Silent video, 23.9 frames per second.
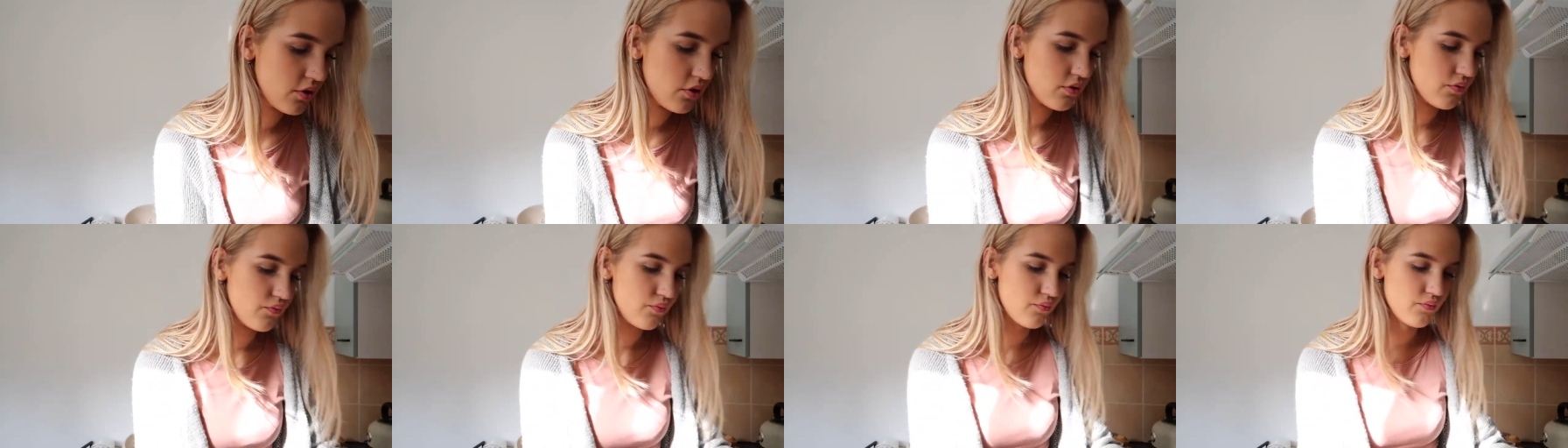
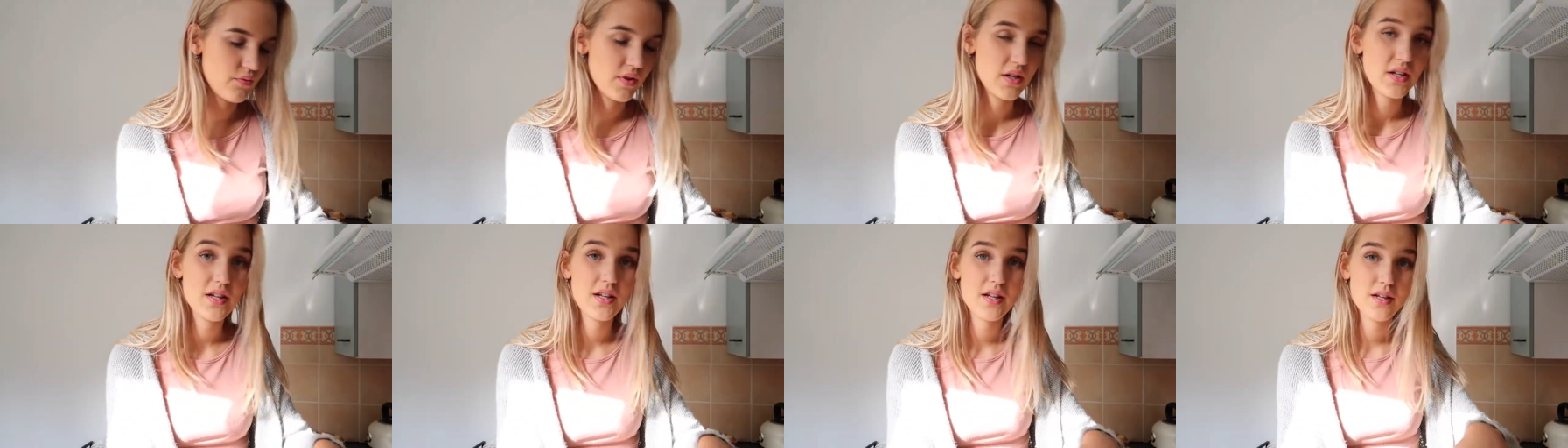
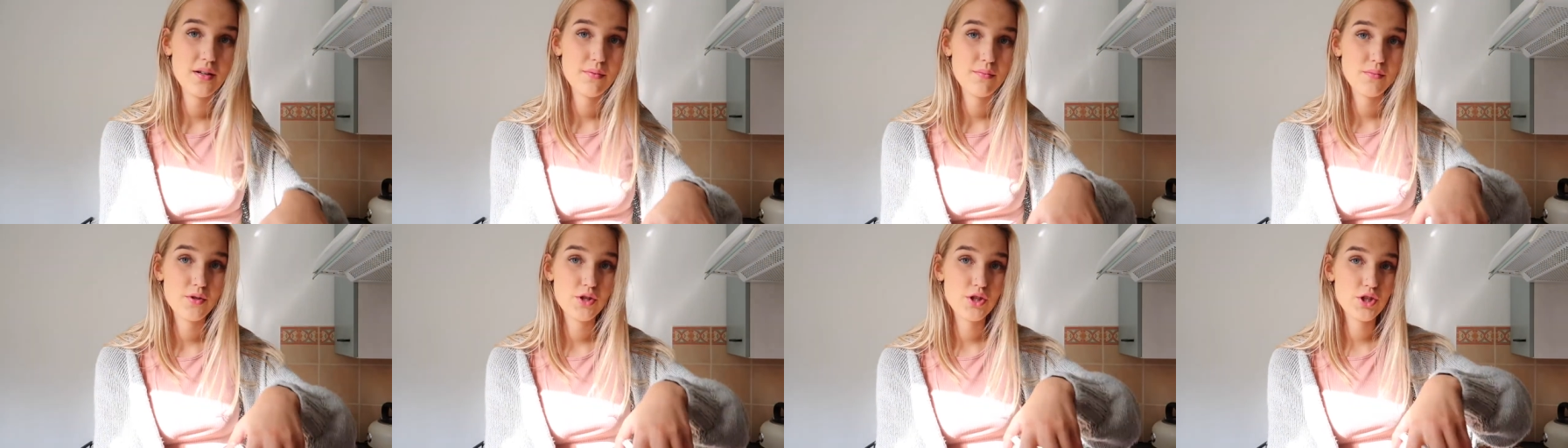
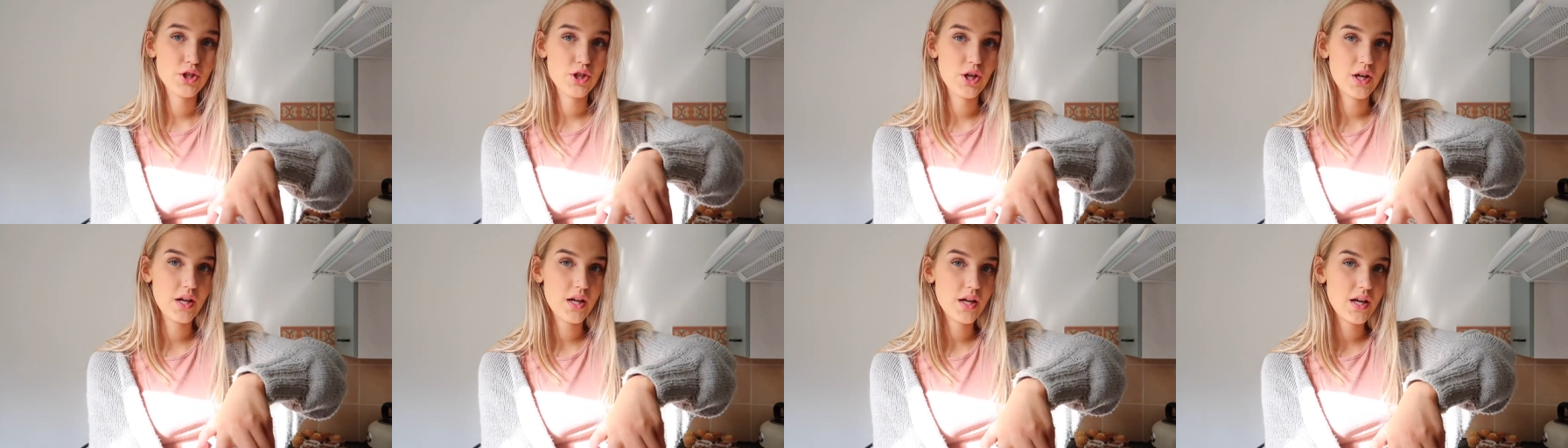cream
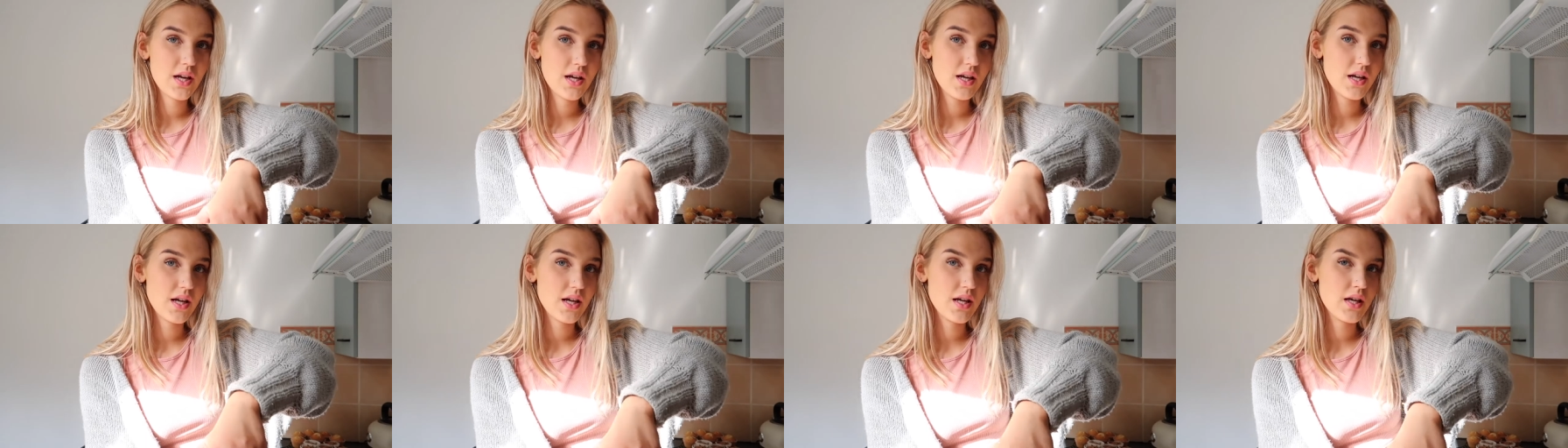
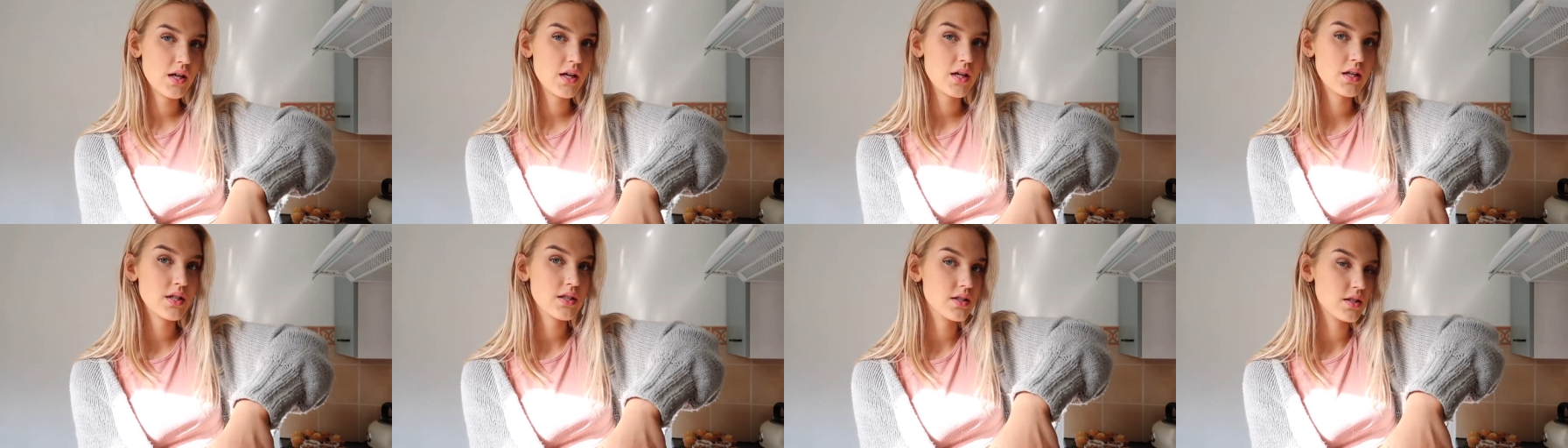
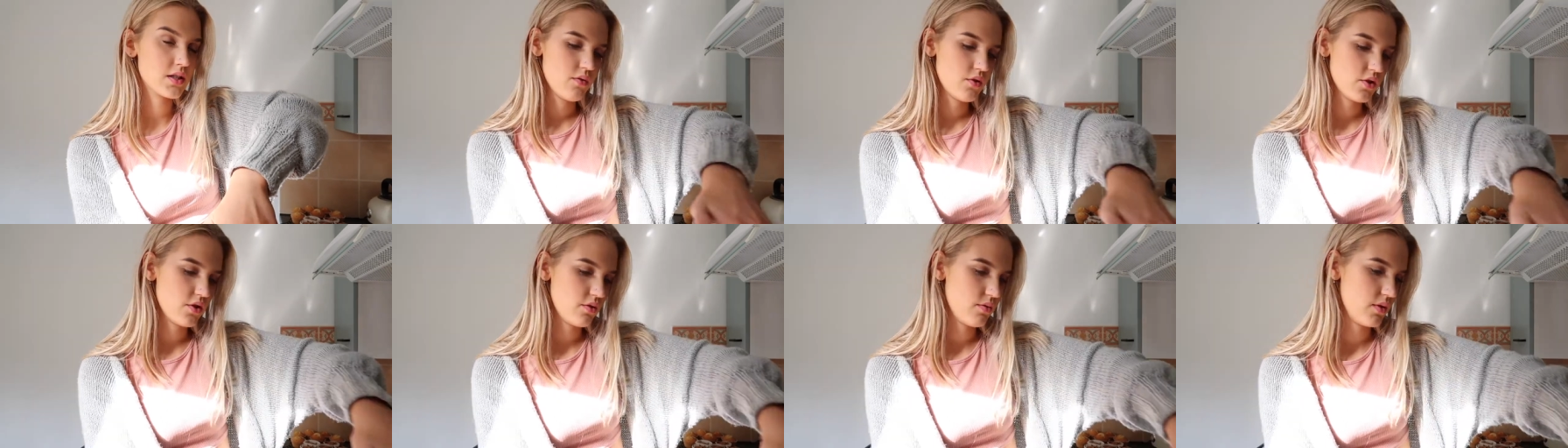cheese.
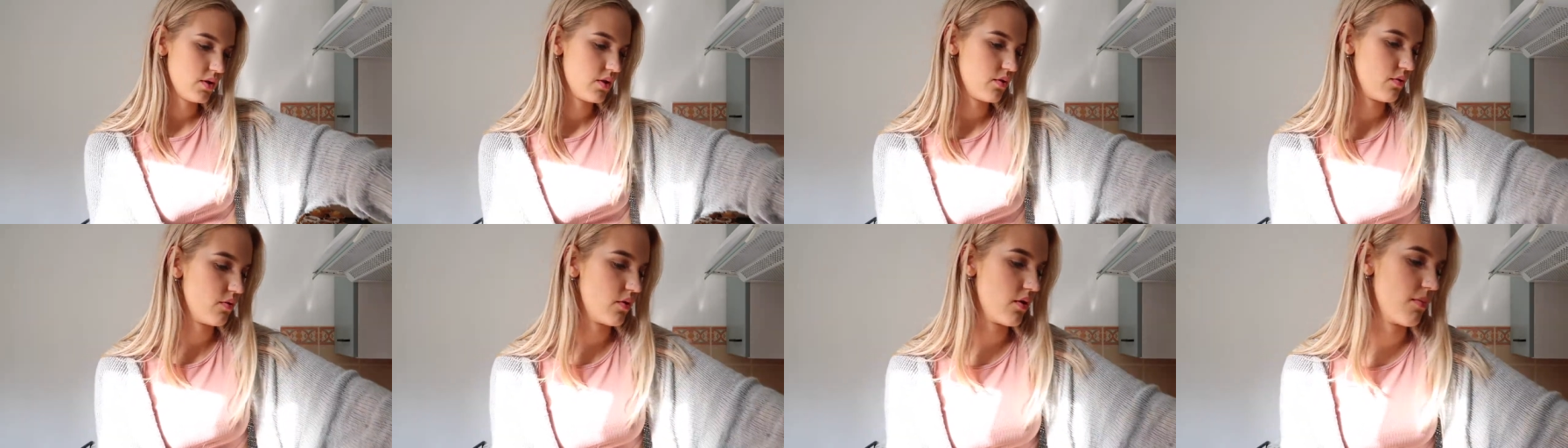What should
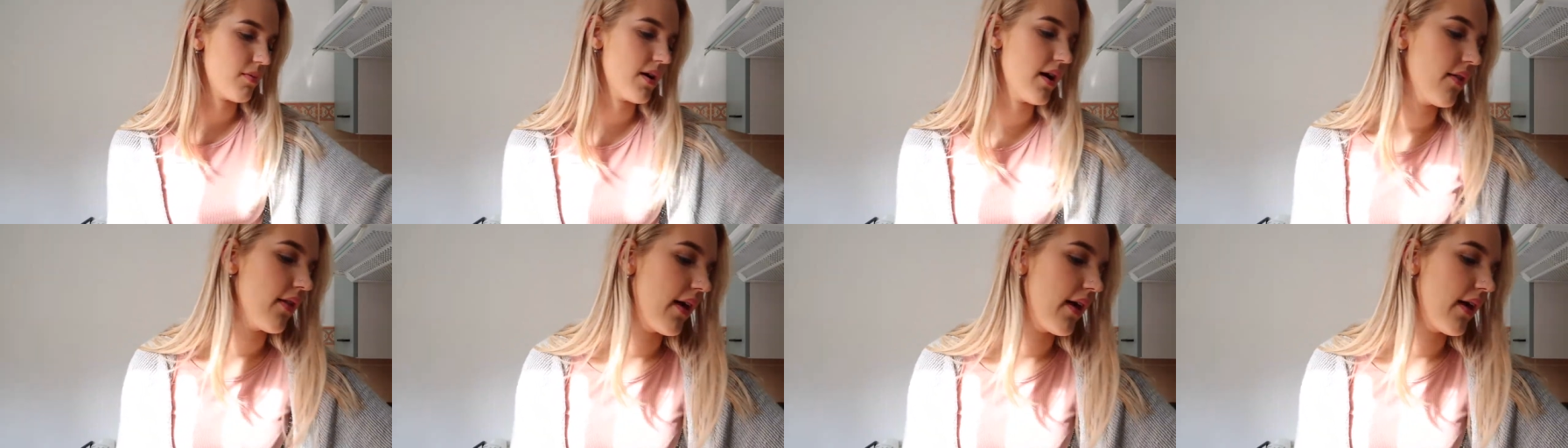we talk about